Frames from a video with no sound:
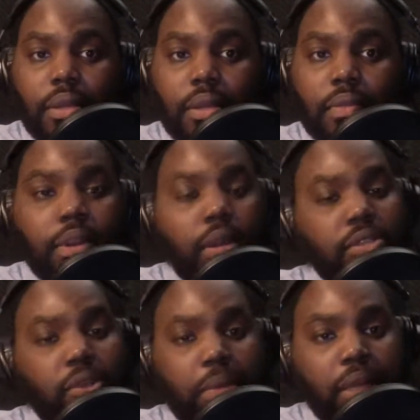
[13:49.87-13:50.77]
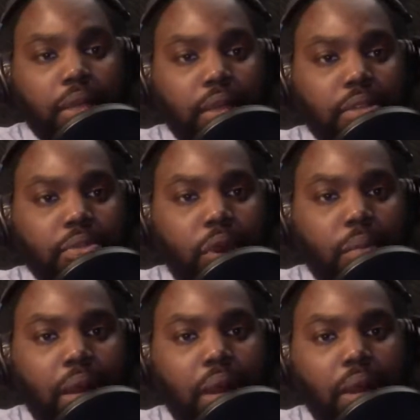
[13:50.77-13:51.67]
there are so many kids who are
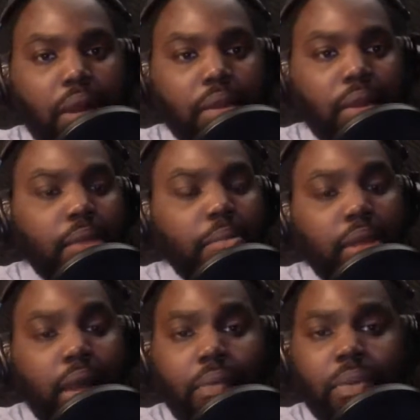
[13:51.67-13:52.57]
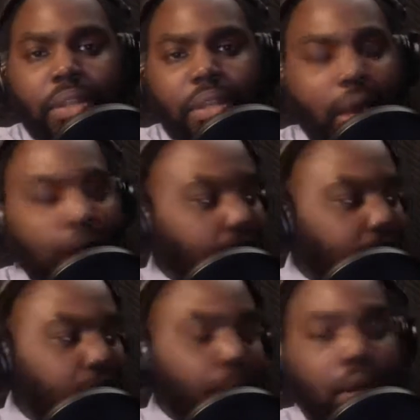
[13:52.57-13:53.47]
behind. But now
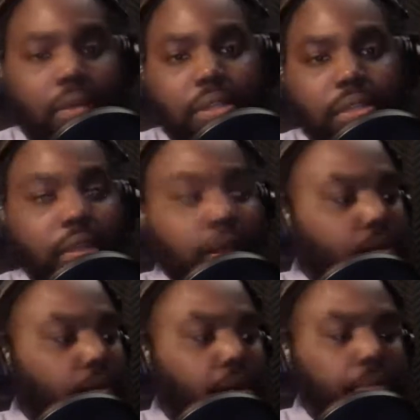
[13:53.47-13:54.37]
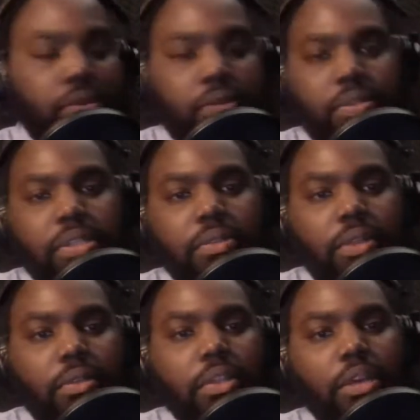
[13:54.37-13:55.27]
look at
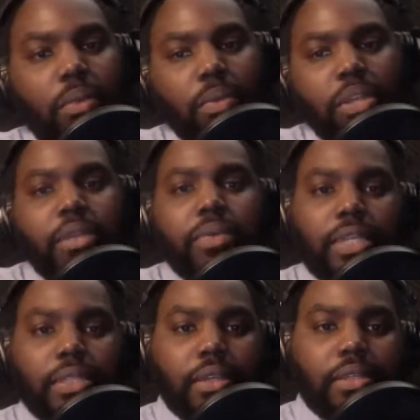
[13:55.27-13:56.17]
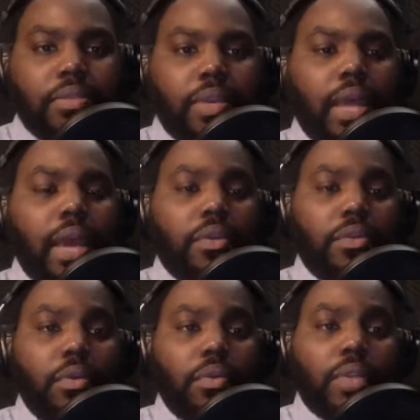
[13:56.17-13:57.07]
what we deal with in Texas, right? I don't
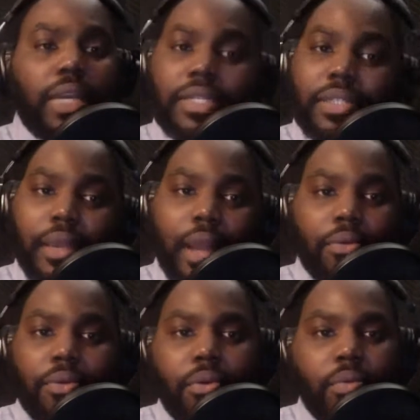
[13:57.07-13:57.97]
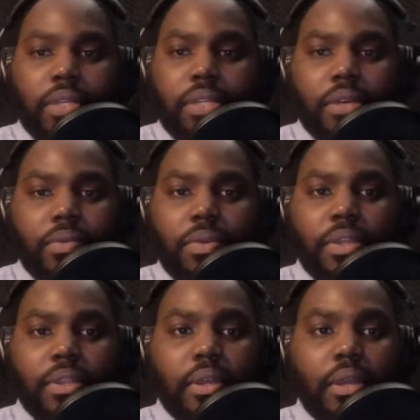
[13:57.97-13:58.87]
know. Like I said, I don't know what we deal
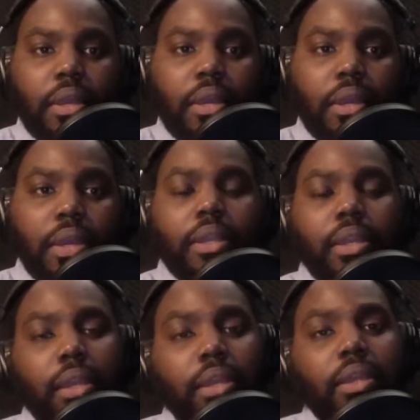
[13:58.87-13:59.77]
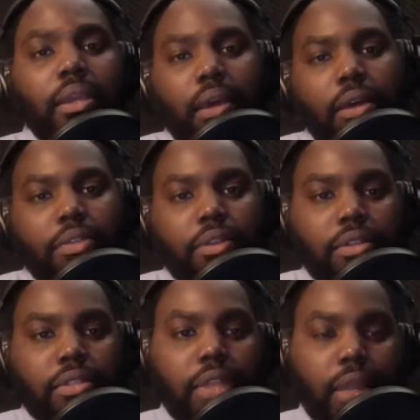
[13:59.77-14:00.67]
with in any other
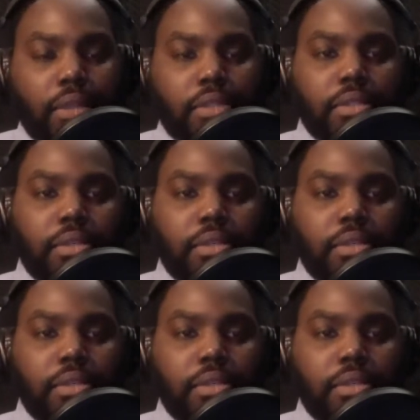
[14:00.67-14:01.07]
states.